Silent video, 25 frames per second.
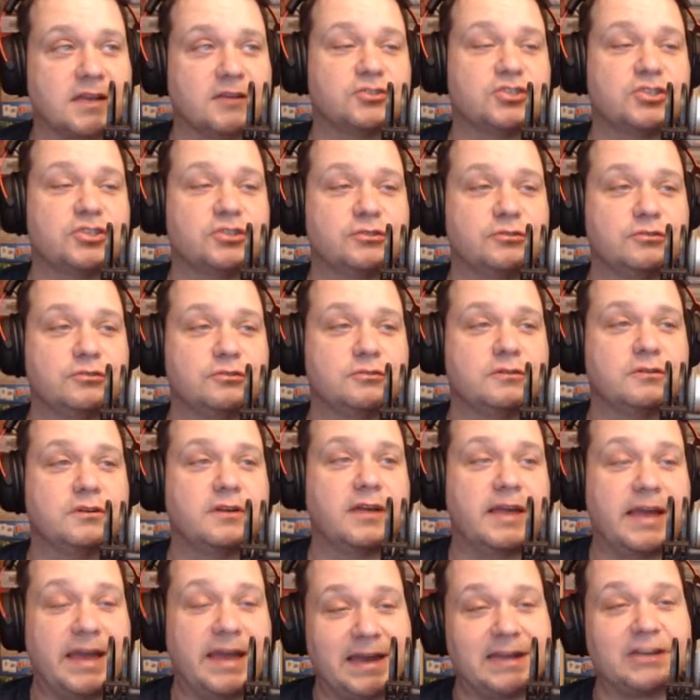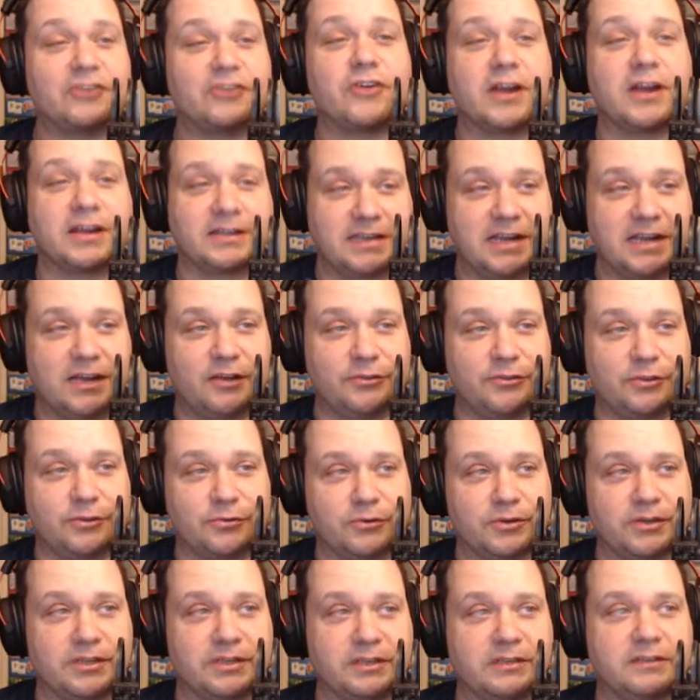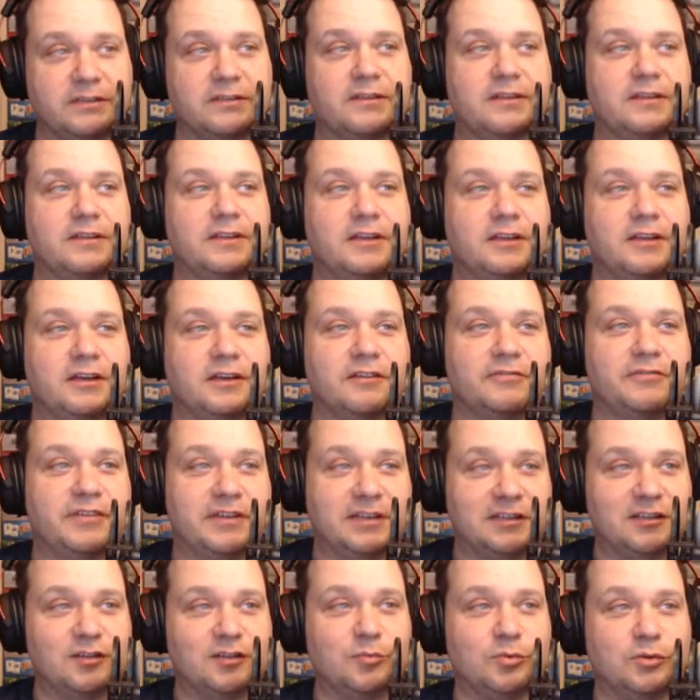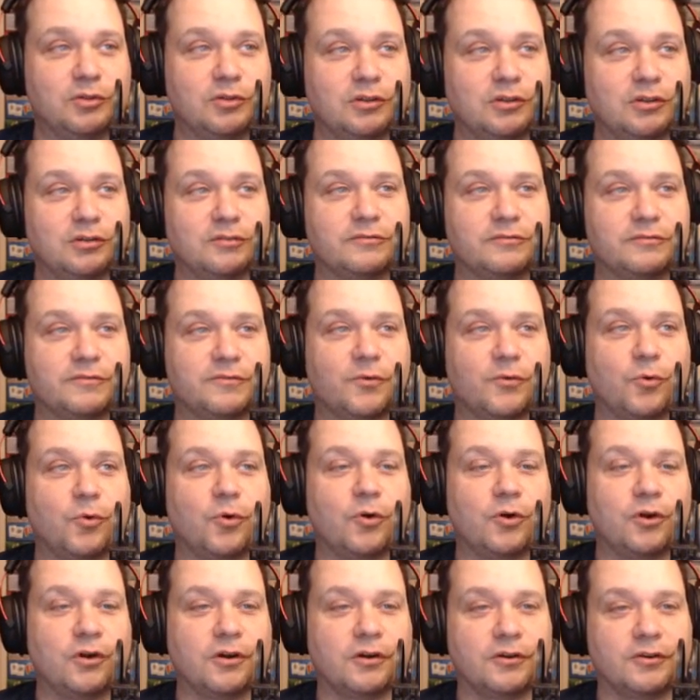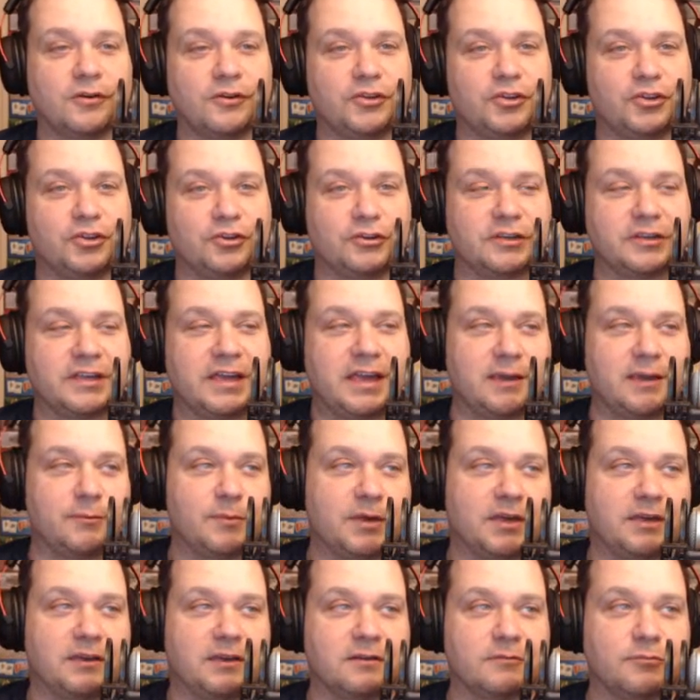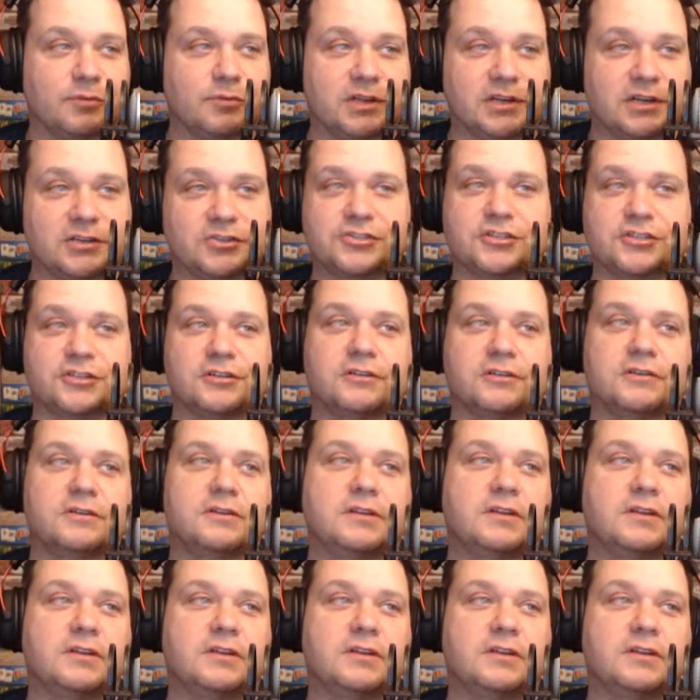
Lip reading: 2, and Crackdown 3 available for your gaming pleasure.